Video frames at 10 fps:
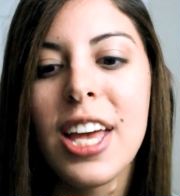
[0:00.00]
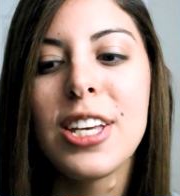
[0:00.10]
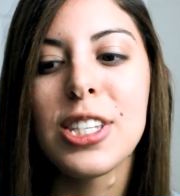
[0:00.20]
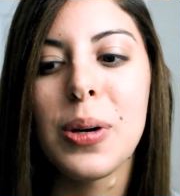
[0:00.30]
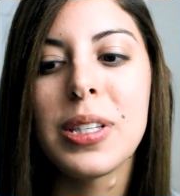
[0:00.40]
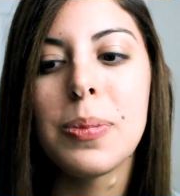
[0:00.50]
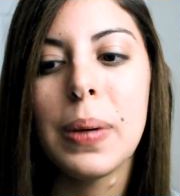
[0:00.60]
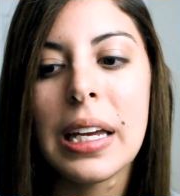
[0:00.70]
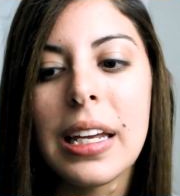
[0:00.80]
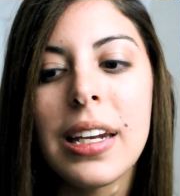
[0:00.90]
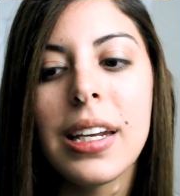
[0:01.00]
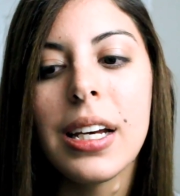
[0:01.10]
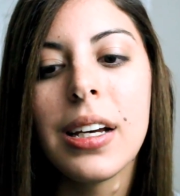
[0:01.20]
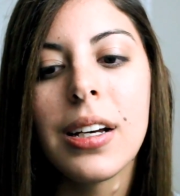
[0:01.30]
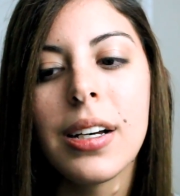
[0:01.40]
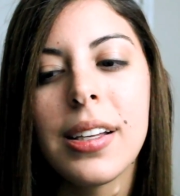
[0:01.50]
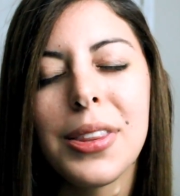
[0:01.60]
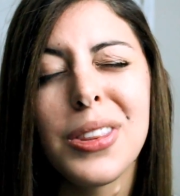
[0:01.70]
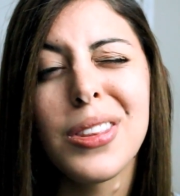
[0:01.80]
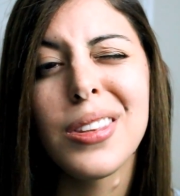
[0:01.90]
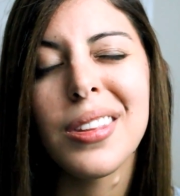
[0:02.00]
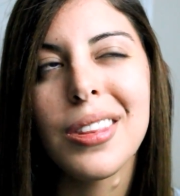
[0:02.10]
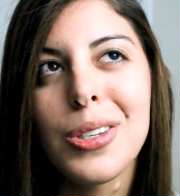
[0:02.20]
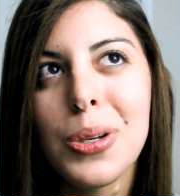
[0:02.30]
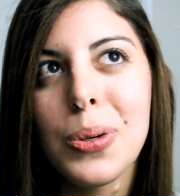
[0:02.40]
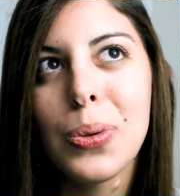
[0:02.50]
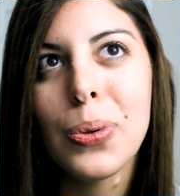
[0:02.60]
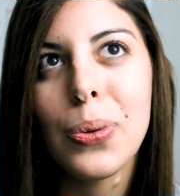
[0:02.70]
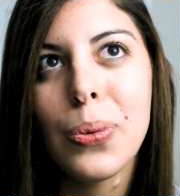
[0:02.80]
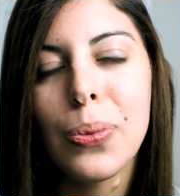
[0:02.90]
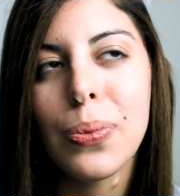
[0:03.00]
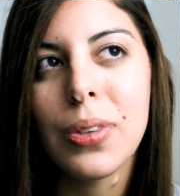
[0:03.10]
So it's been 2